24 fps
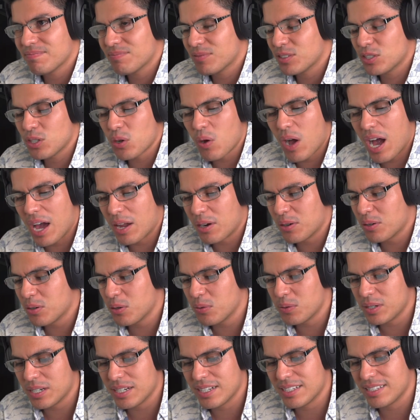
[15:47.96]
So I don't know
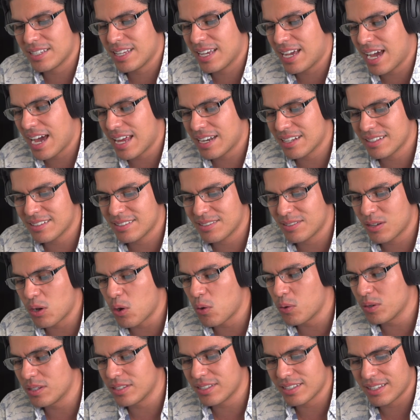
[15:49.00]
what it is. They got to
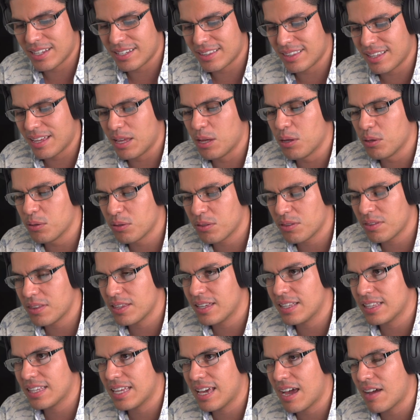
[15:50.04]
go into like the health
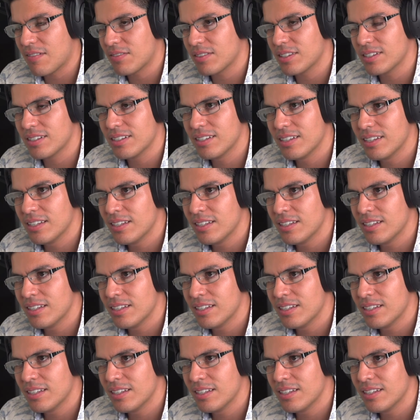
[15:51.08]
thing. They have to.